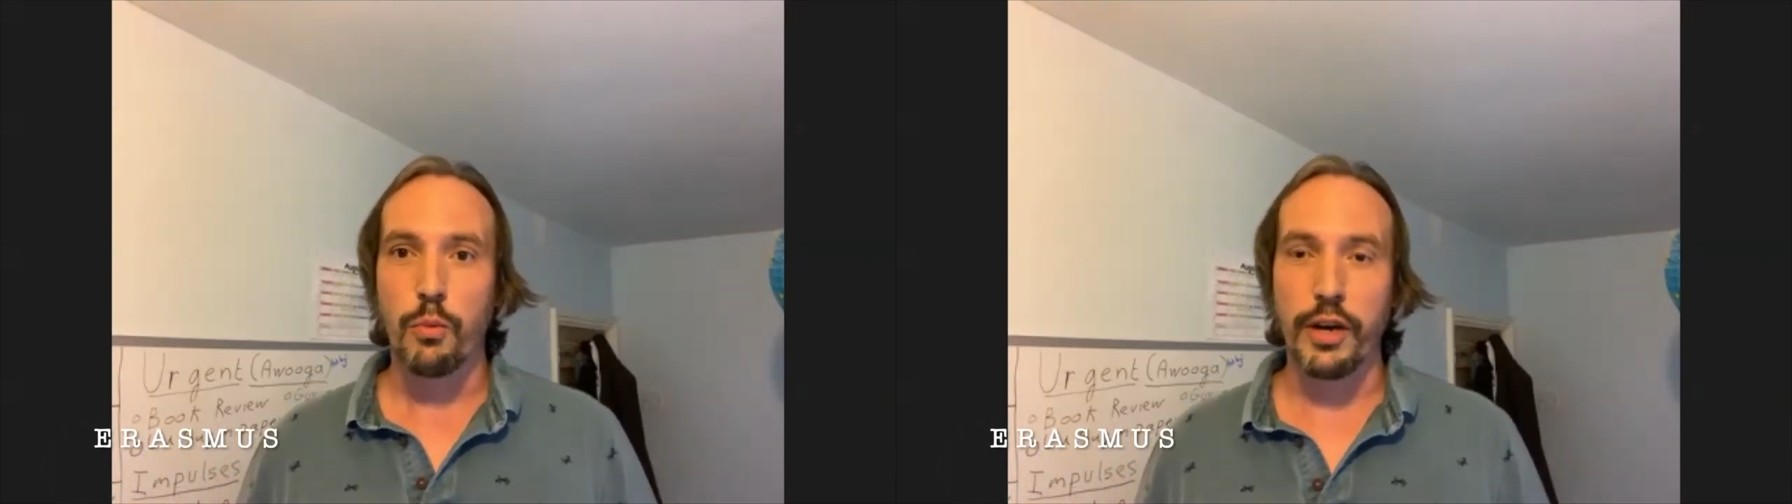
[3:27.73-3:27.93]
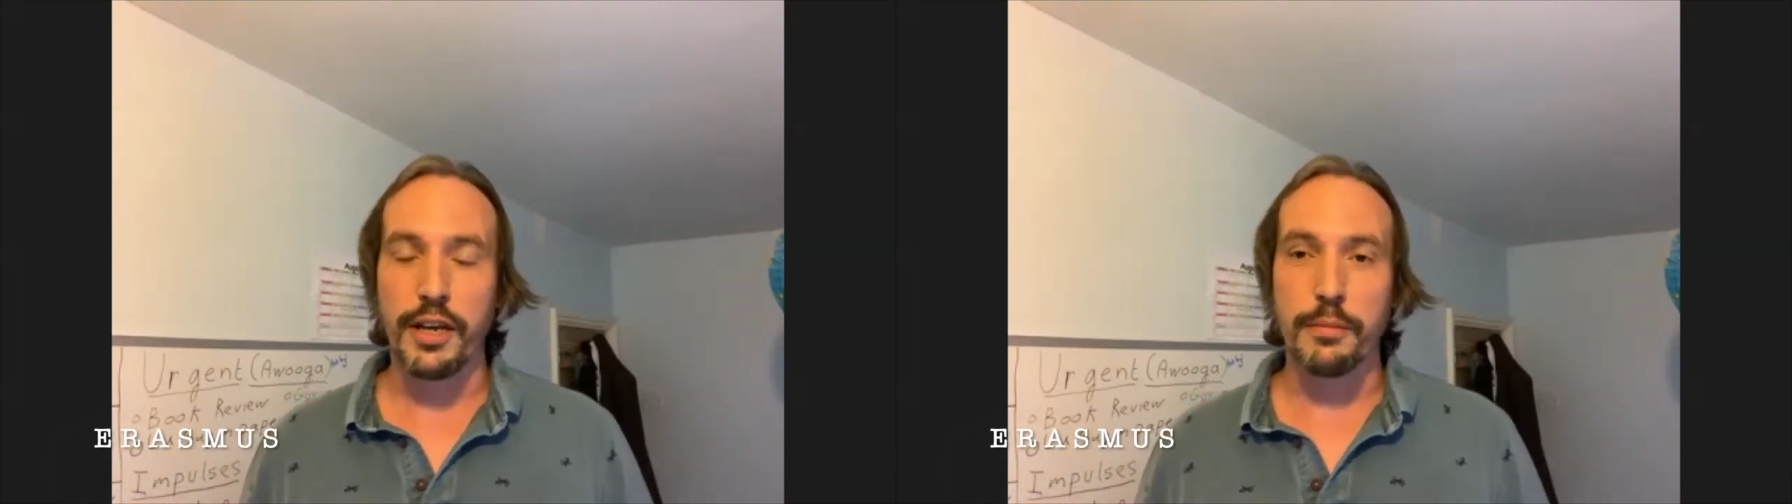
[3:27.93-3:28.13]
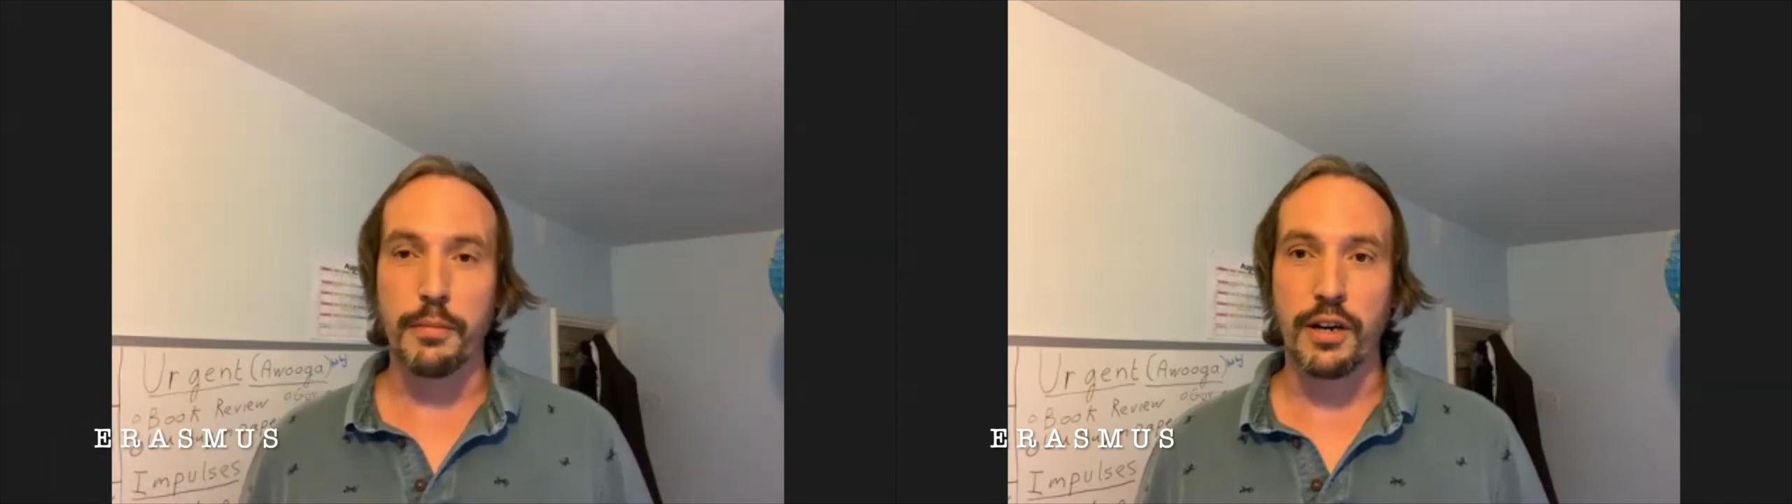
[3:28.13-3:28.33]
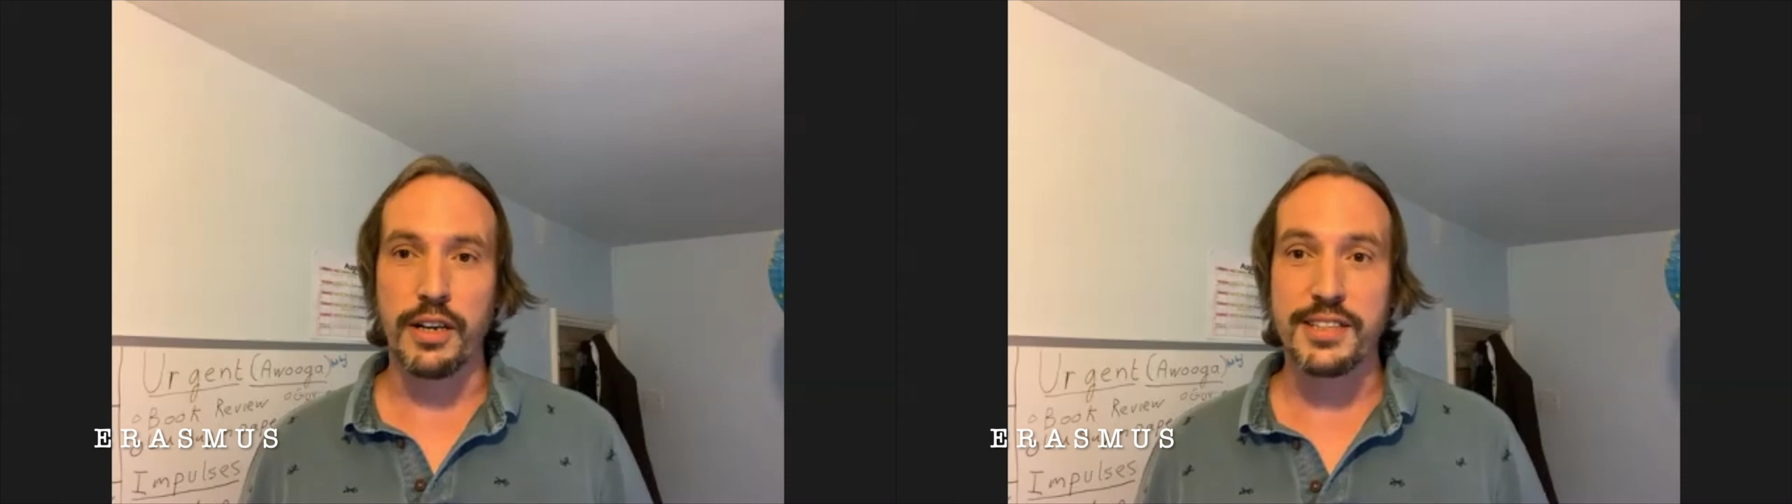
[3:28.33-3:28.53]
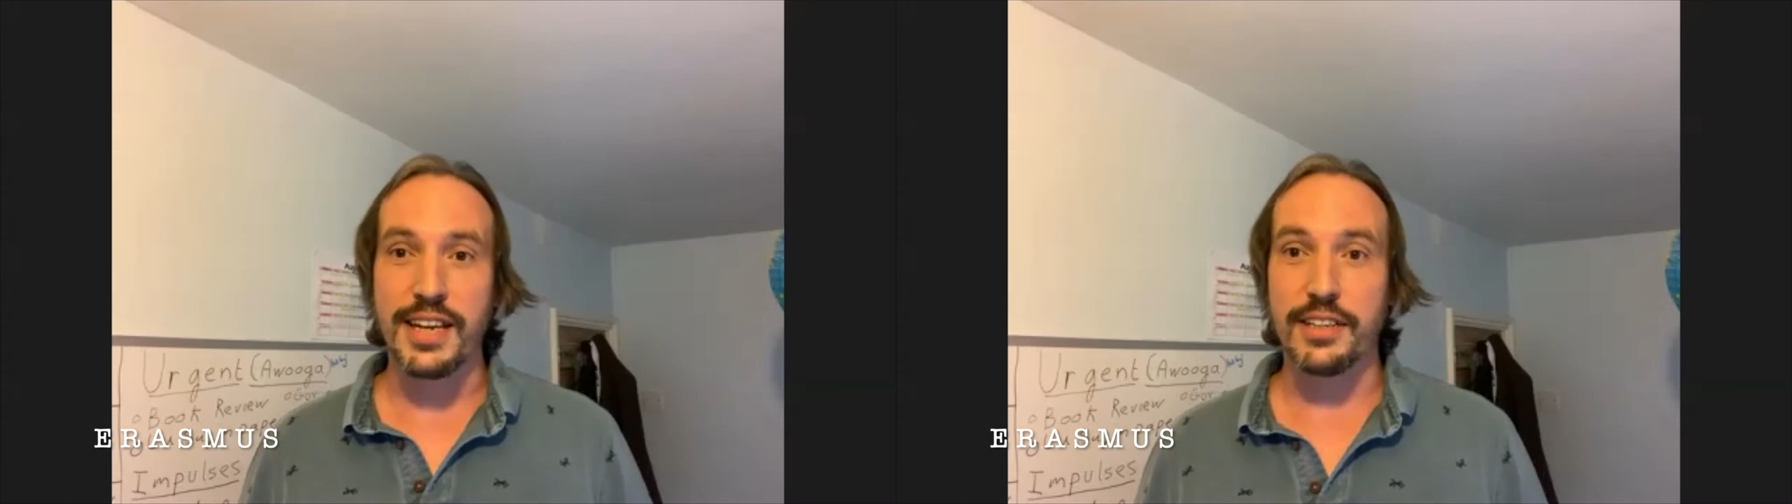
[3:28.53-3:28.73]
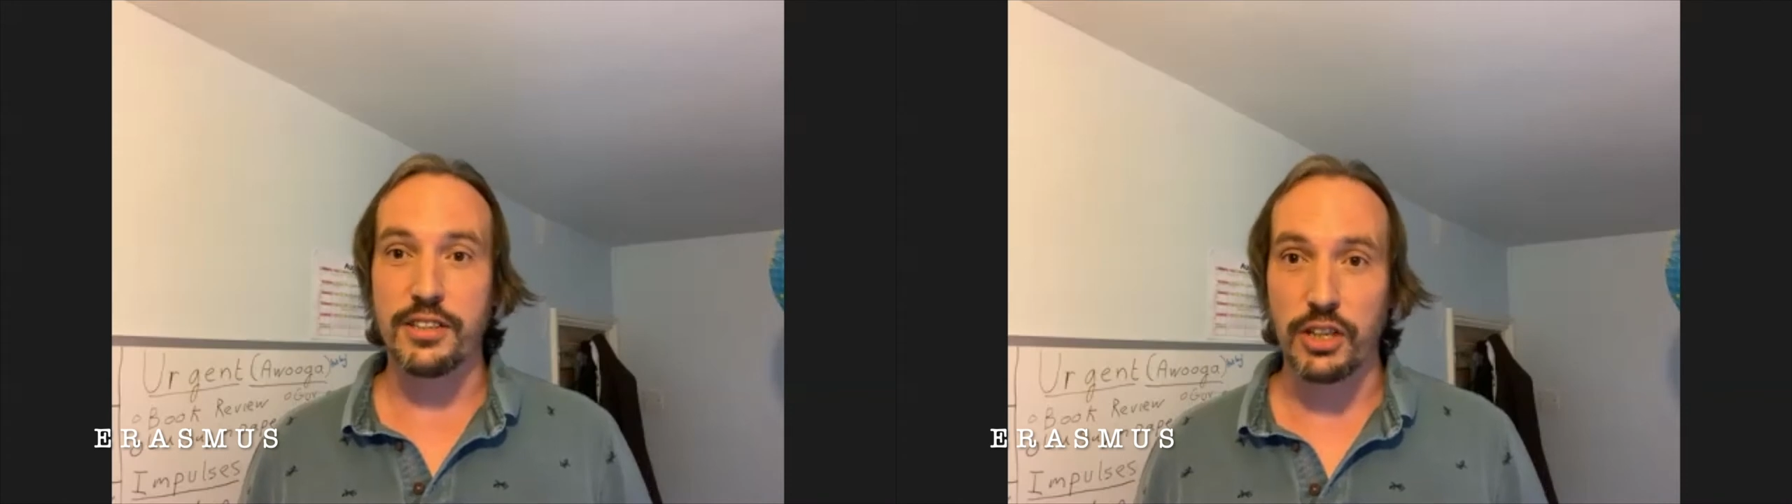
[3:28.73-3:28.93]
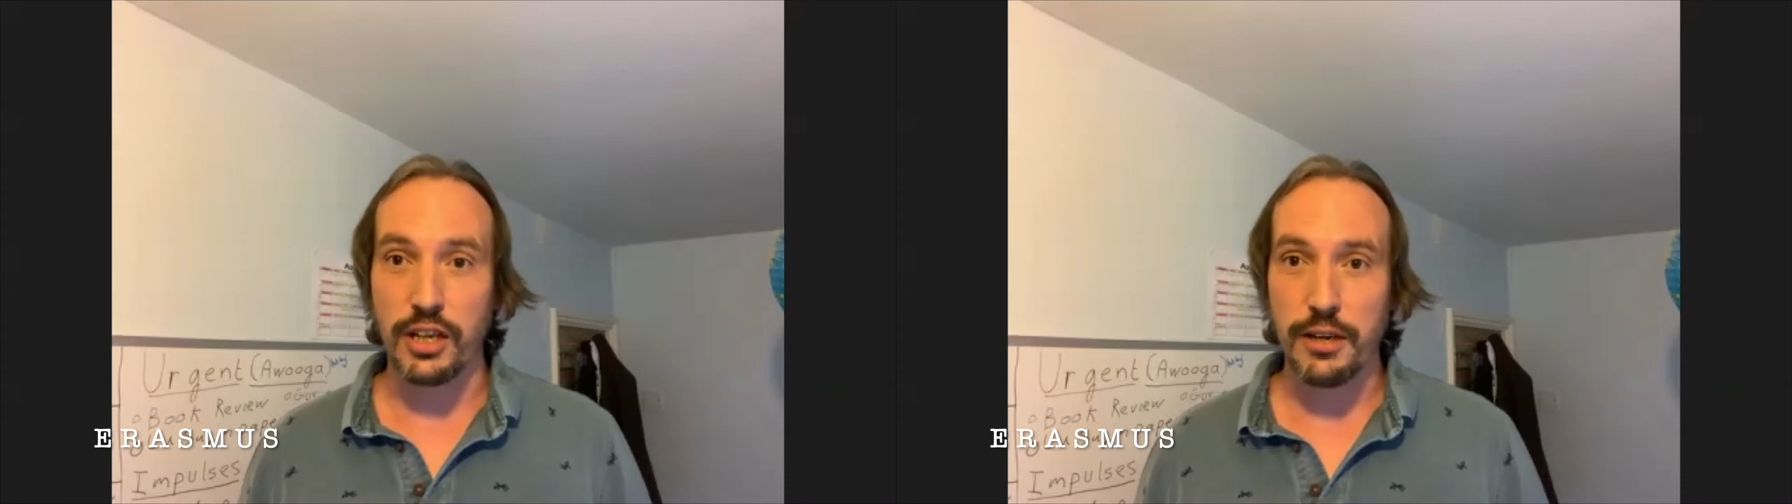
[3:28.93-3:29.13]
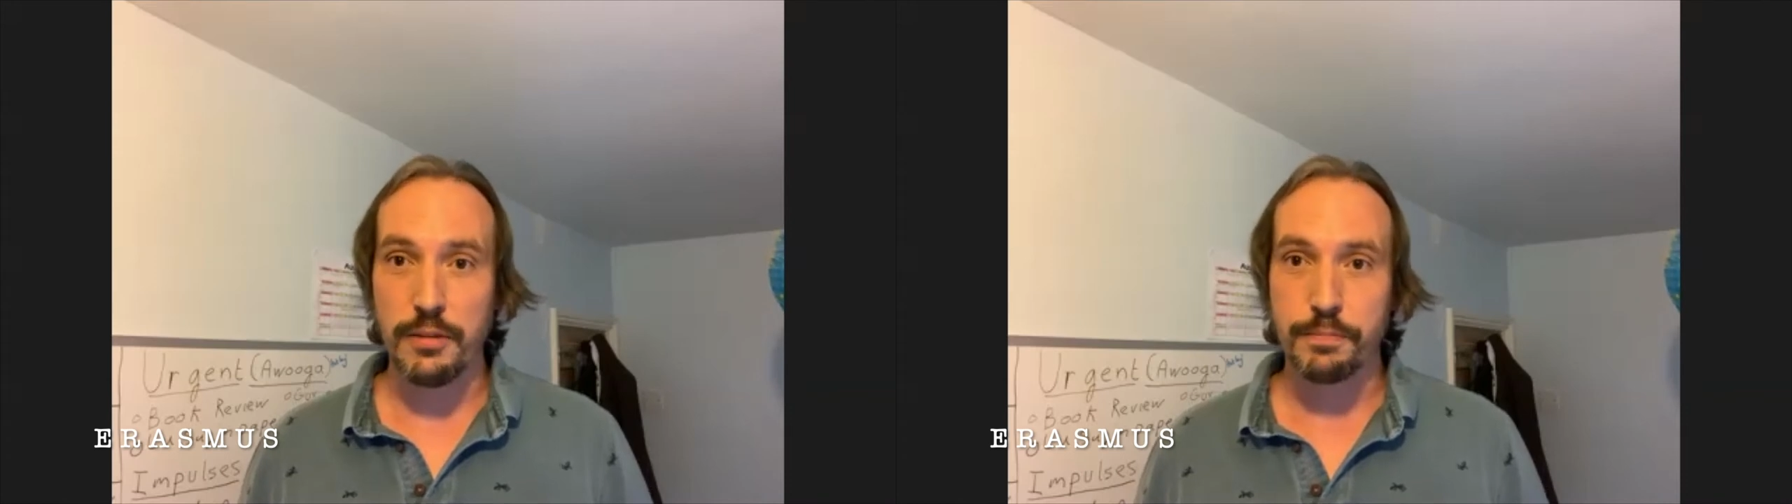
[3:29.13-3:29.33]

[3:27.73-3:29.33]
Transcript: in my second year,